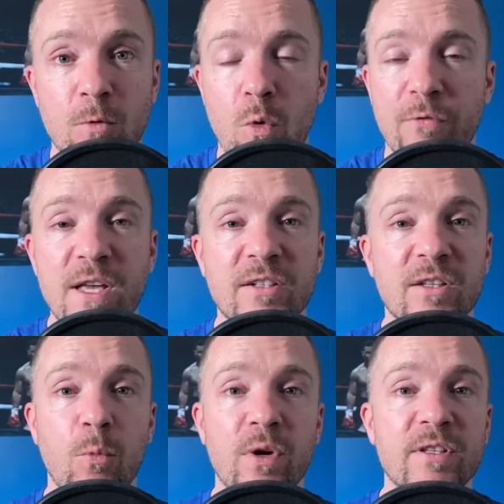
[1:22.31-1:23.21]
or if he had
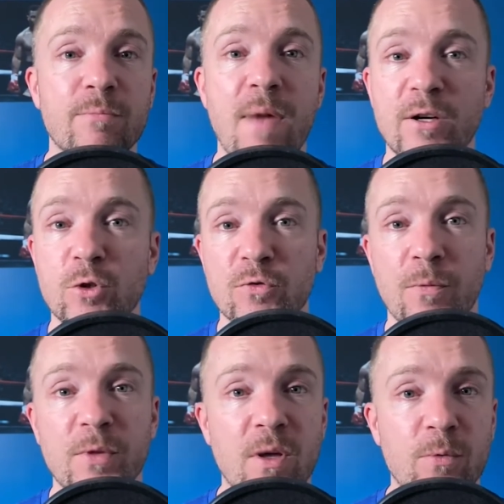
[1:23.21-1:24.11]
one of these managers
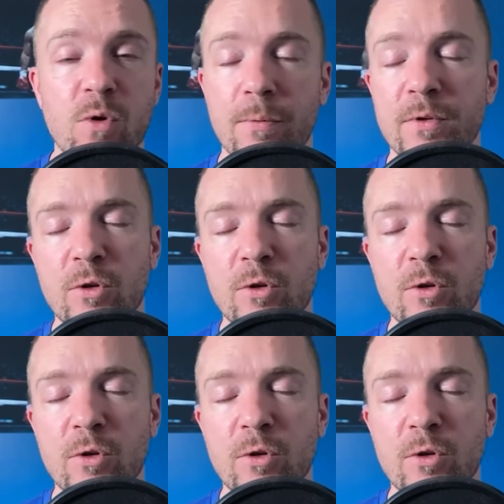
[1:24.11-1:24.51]
from the WWE.